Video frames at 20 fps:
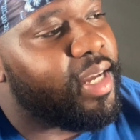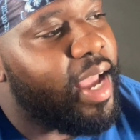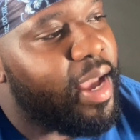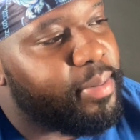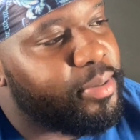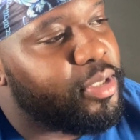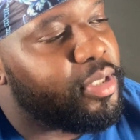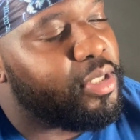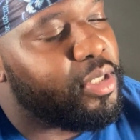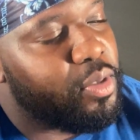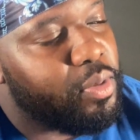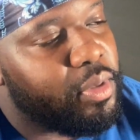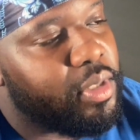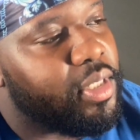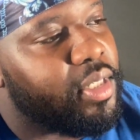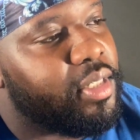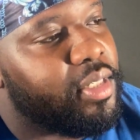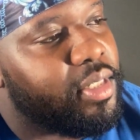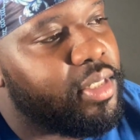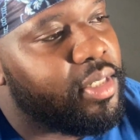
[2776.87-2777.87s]
absolutely.
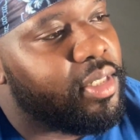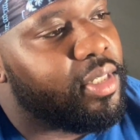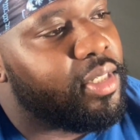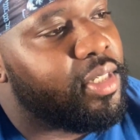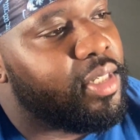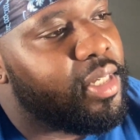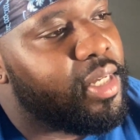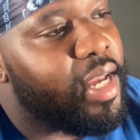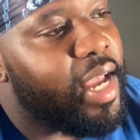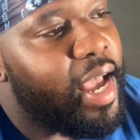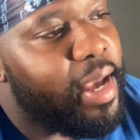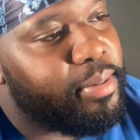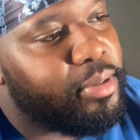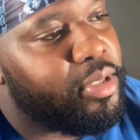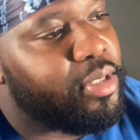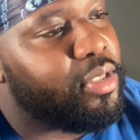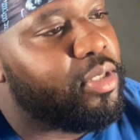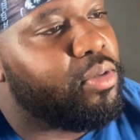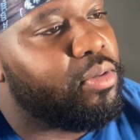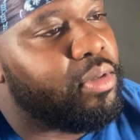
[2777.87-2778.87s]

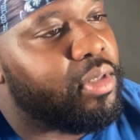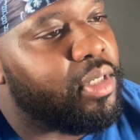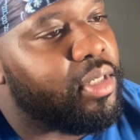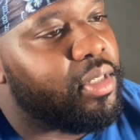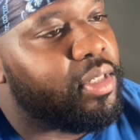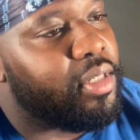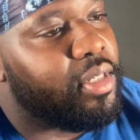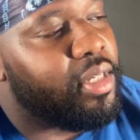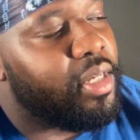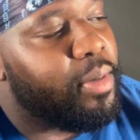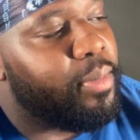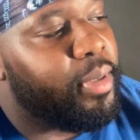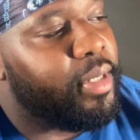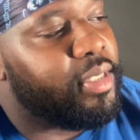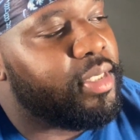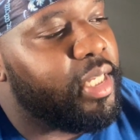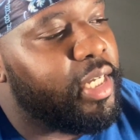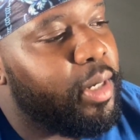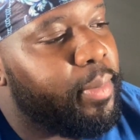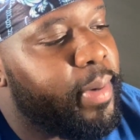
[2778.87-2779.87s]
Absolutely. Because
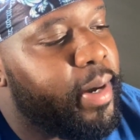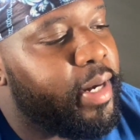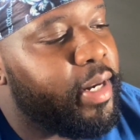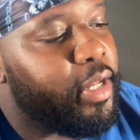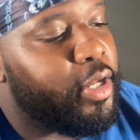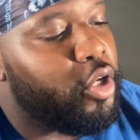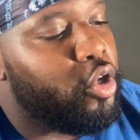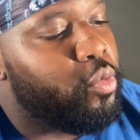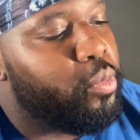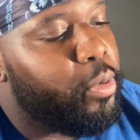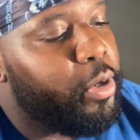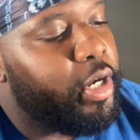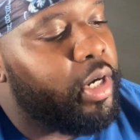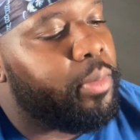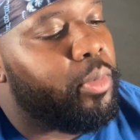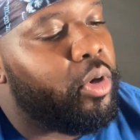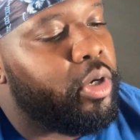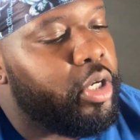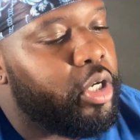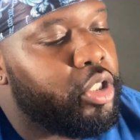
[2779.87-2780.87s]
think about it. You bring them
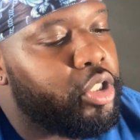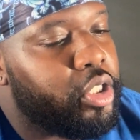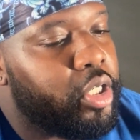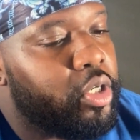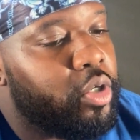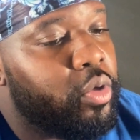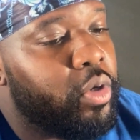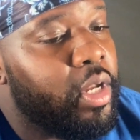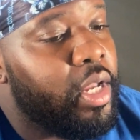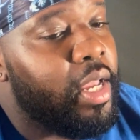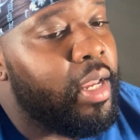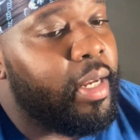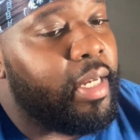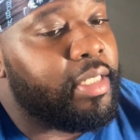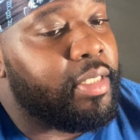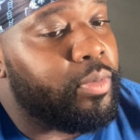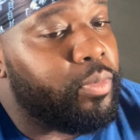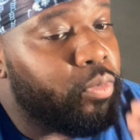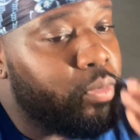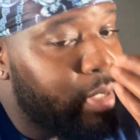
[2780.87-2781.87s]
on your show,
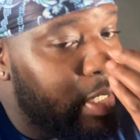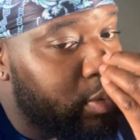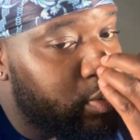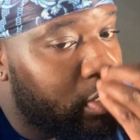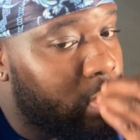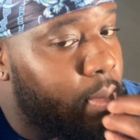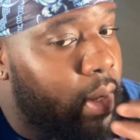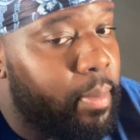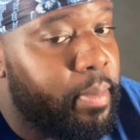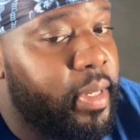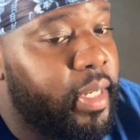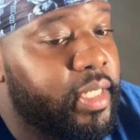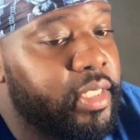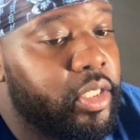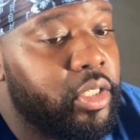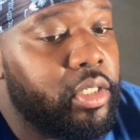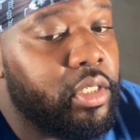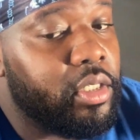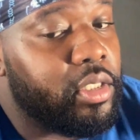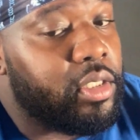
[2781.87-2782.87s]
because that's one of my biggest
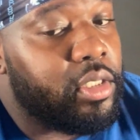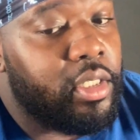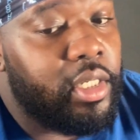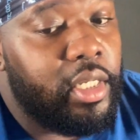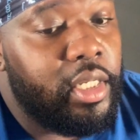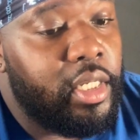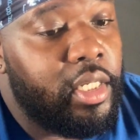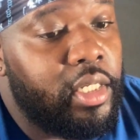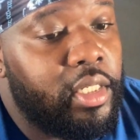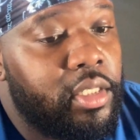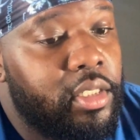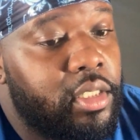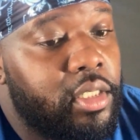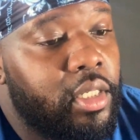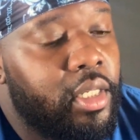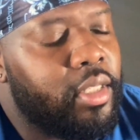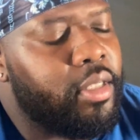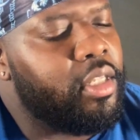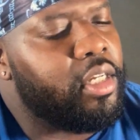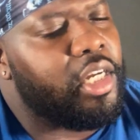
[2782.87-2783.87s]
hooks is,
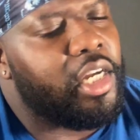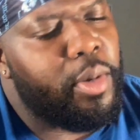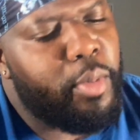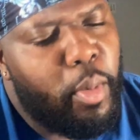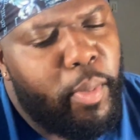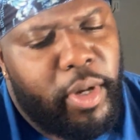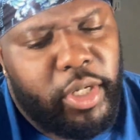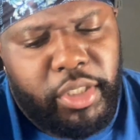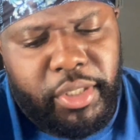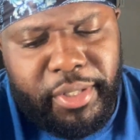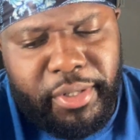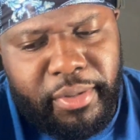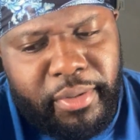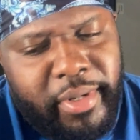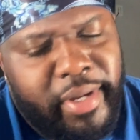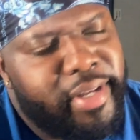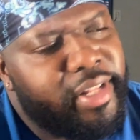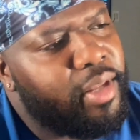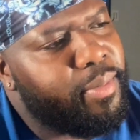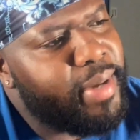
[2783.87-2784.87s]
look, come on my show.
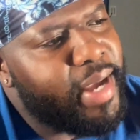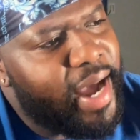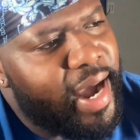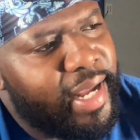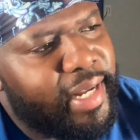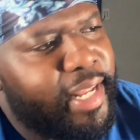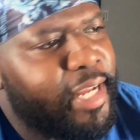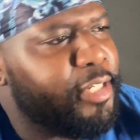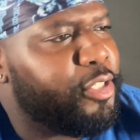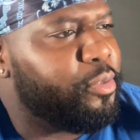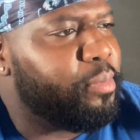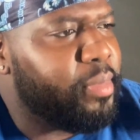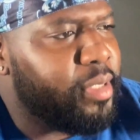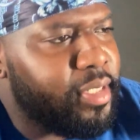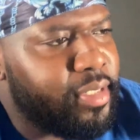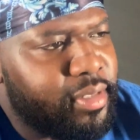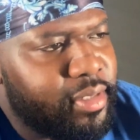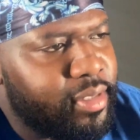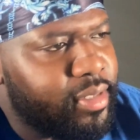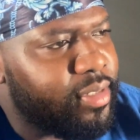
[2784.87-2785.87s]
Let me highlight your
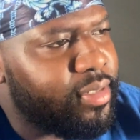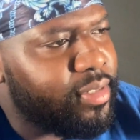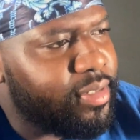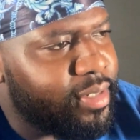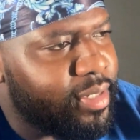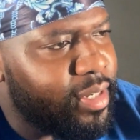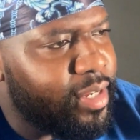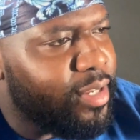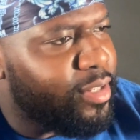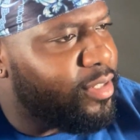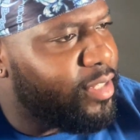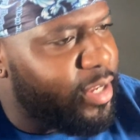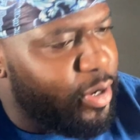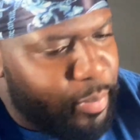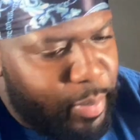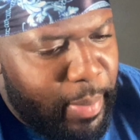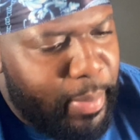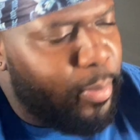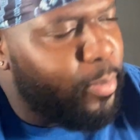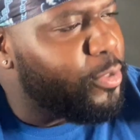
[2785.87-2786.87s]
business. Tell
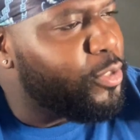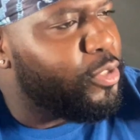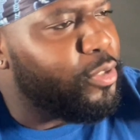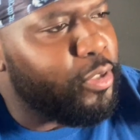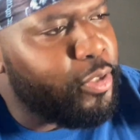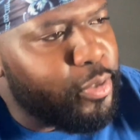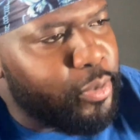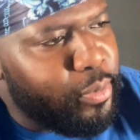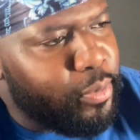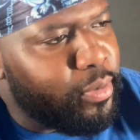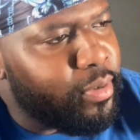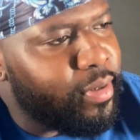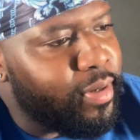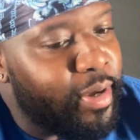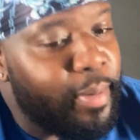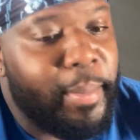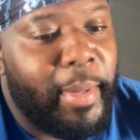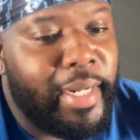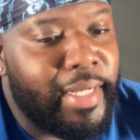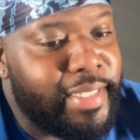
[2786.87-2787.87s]
people what you do.
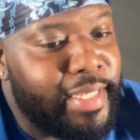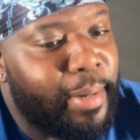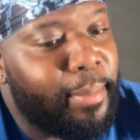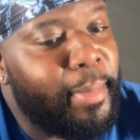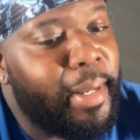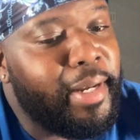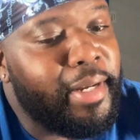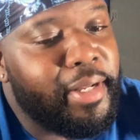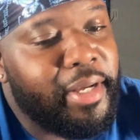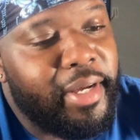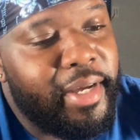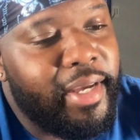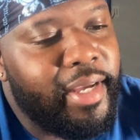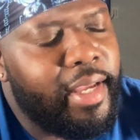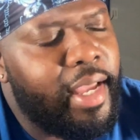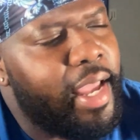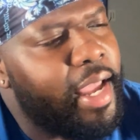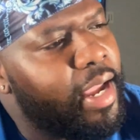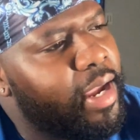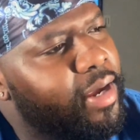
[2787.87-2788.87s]
By the time they done,
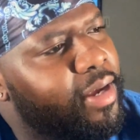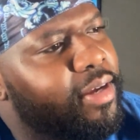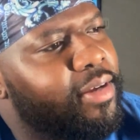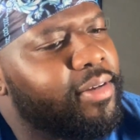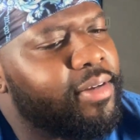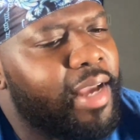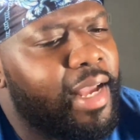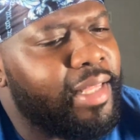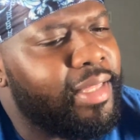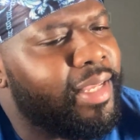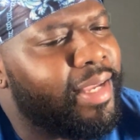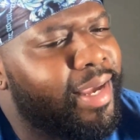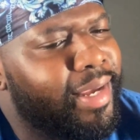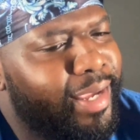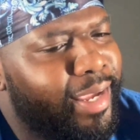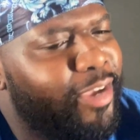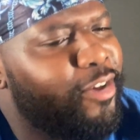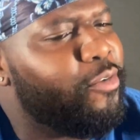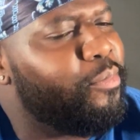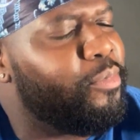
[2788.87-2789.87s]
hey, I think I
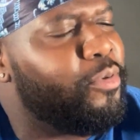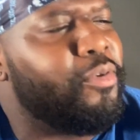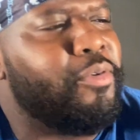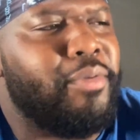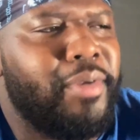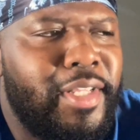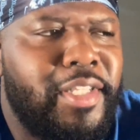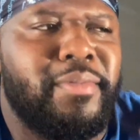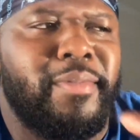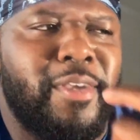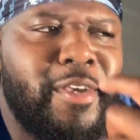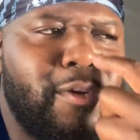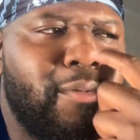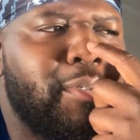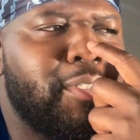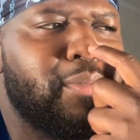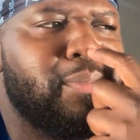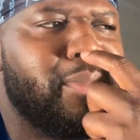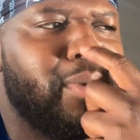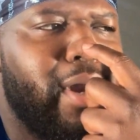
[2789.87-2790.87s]
can help you. You need some help
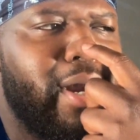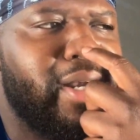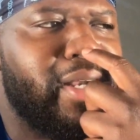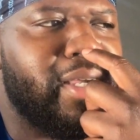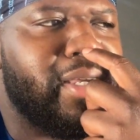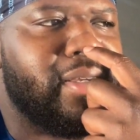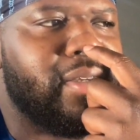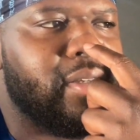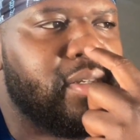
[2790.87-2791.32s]
with some branding.